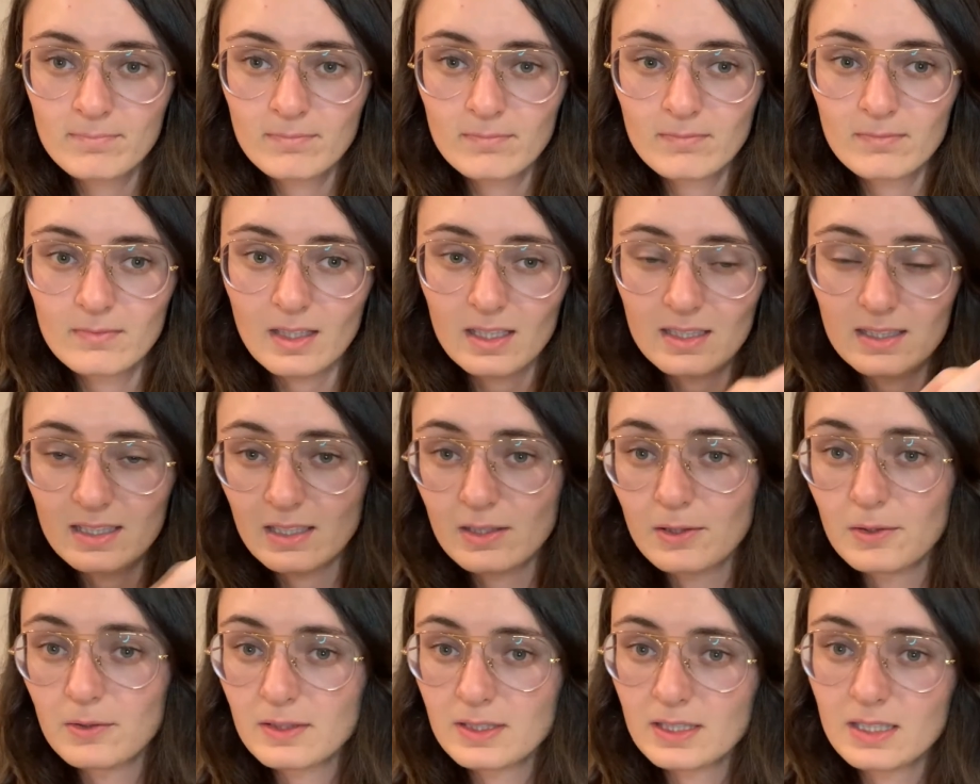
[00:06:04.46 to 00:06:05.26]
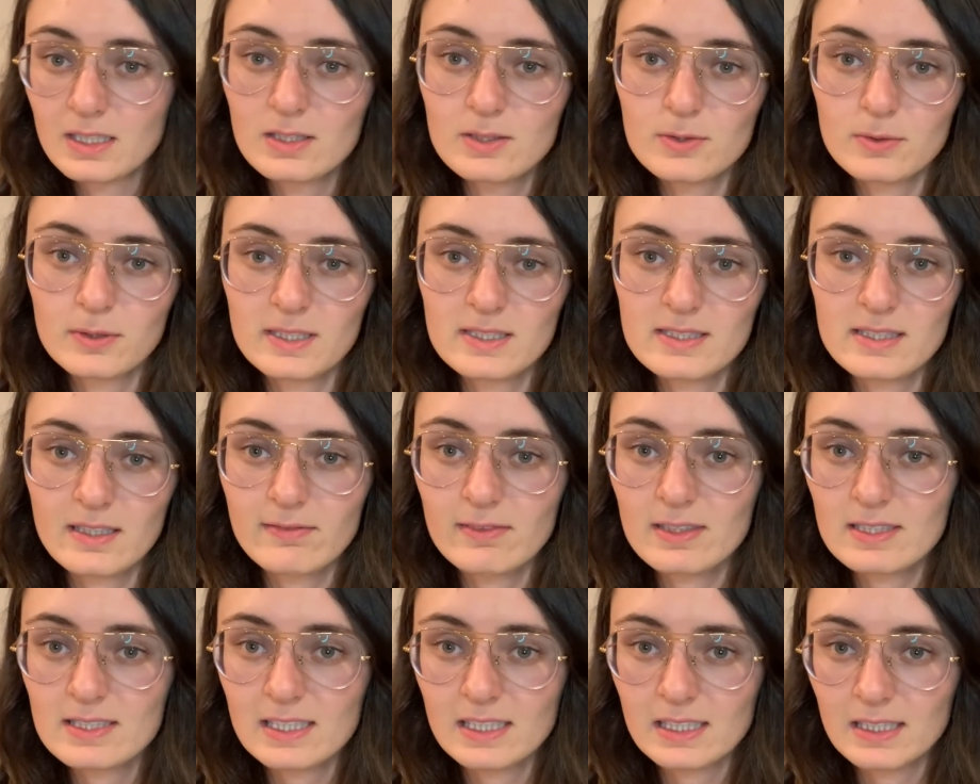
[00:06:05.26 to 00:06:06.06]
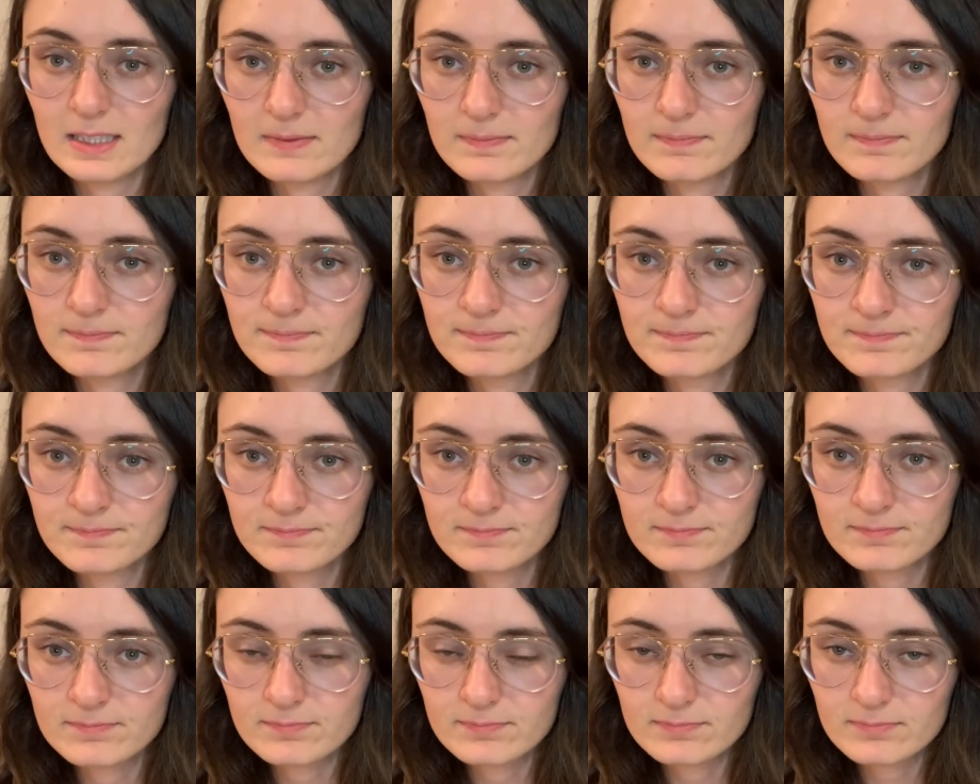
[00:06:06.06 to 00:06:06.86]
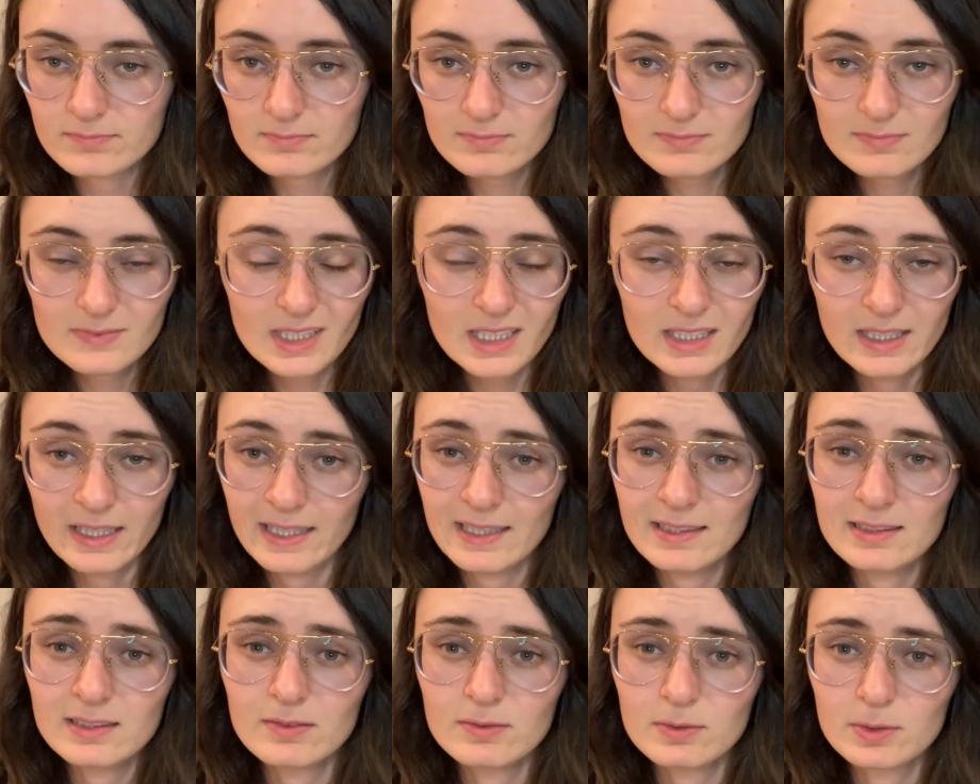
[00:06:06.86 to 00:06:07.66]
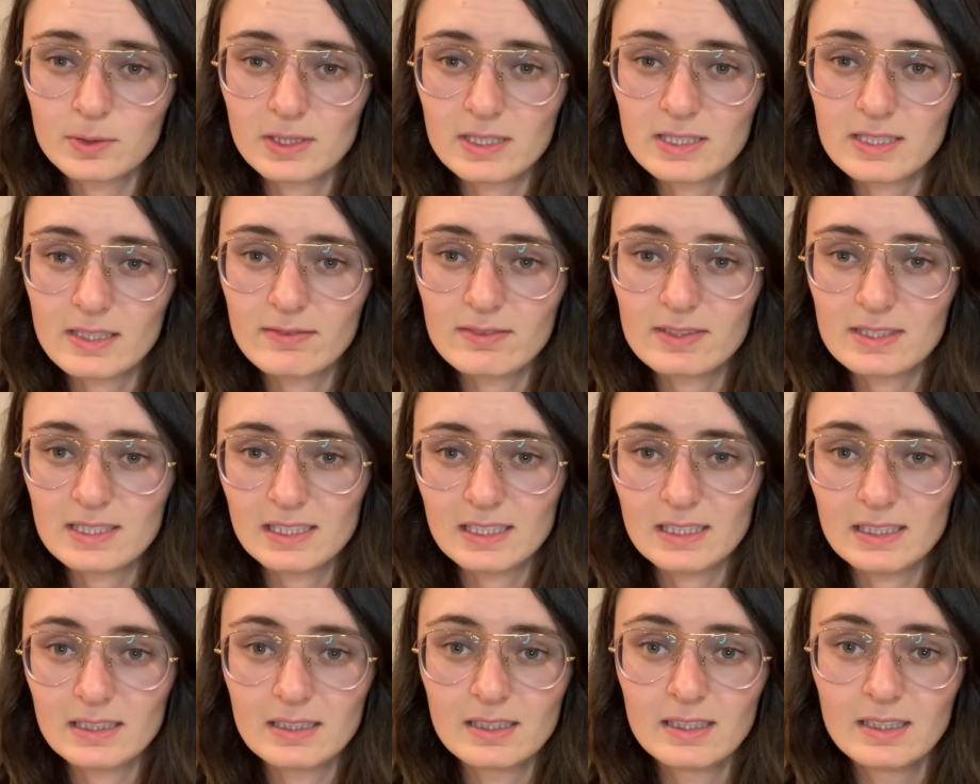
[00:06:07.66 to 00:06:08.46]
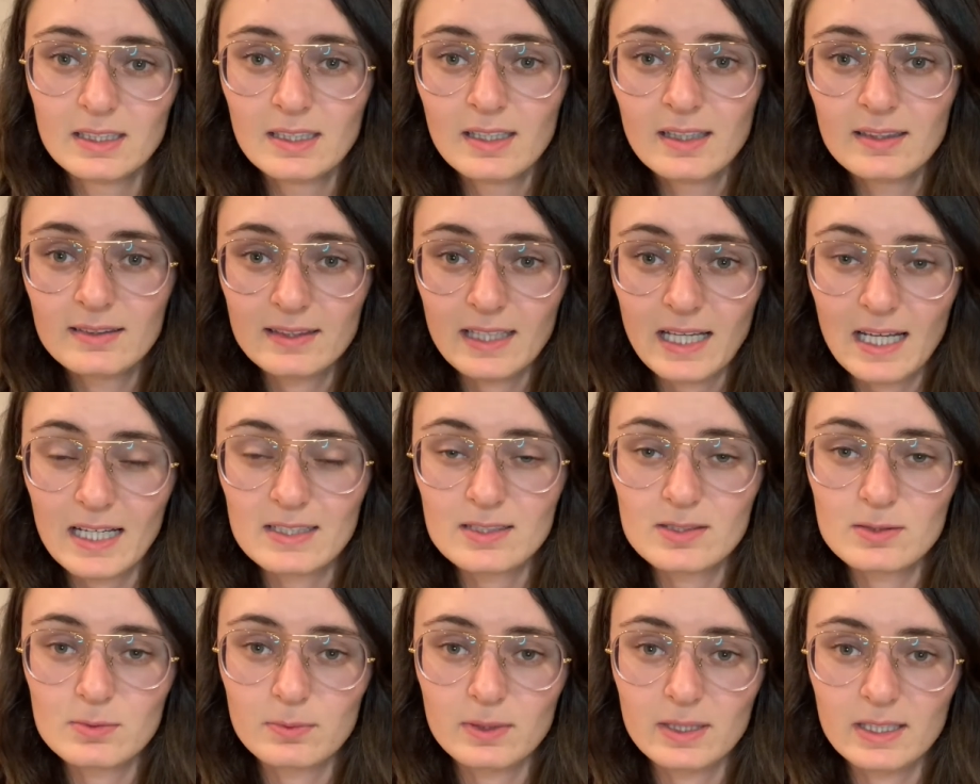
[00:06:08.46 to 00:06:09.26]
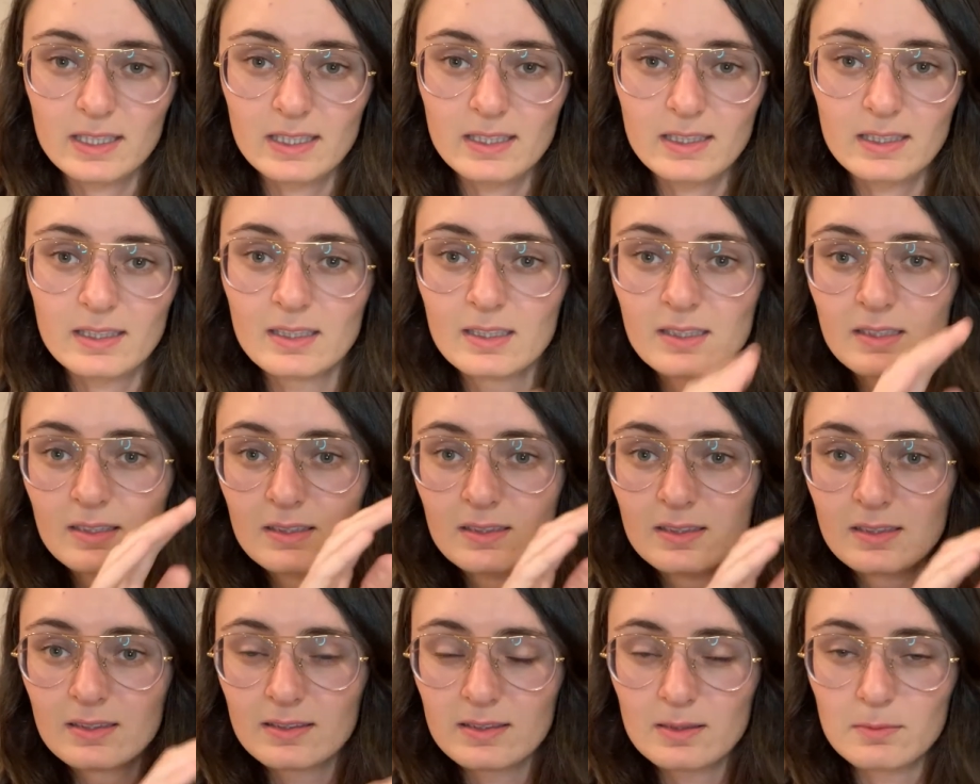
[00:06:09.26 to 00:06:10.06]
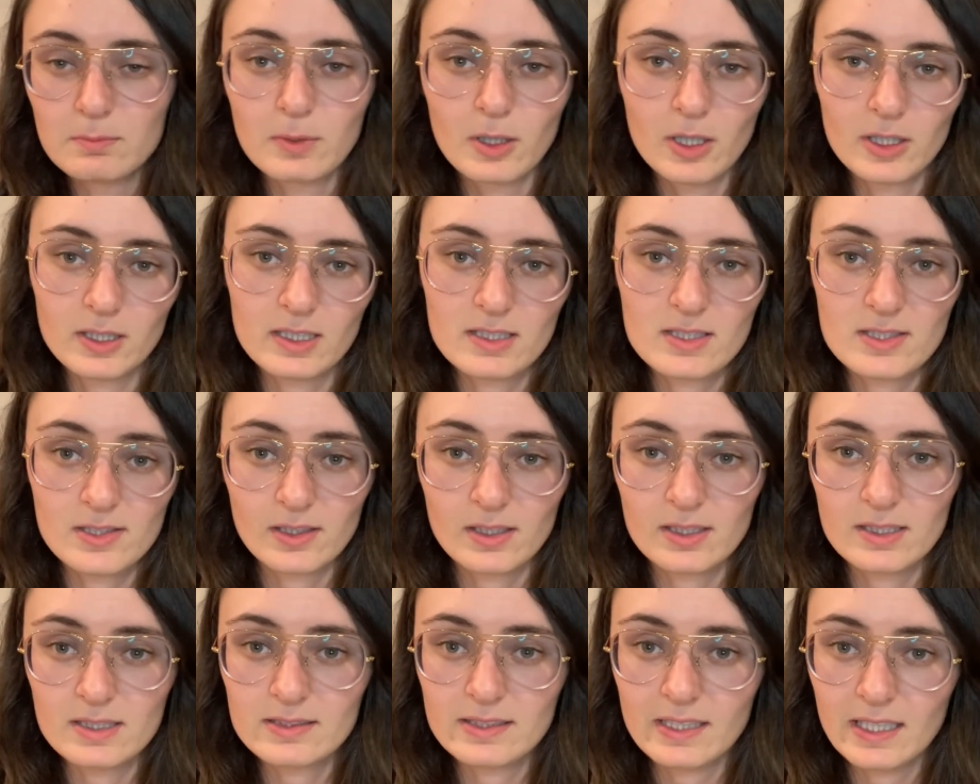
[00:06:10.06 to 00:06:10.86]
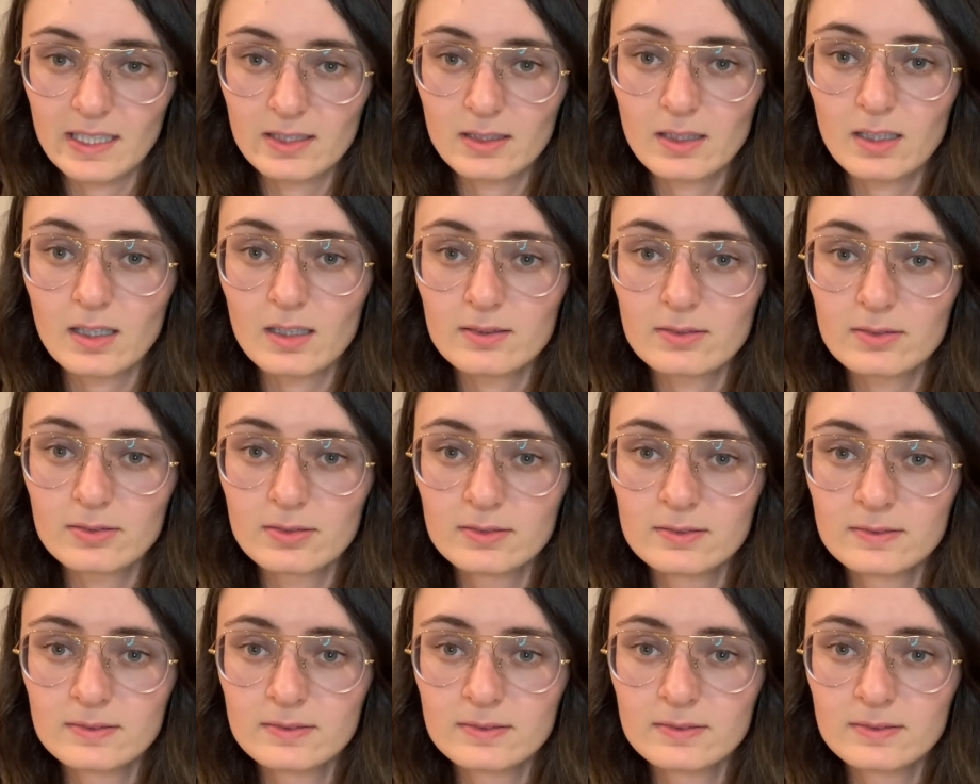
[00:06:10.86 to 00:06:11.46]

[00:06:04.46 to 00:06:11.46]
and then going into 2017, the end of 2017, that's when the market started to take off.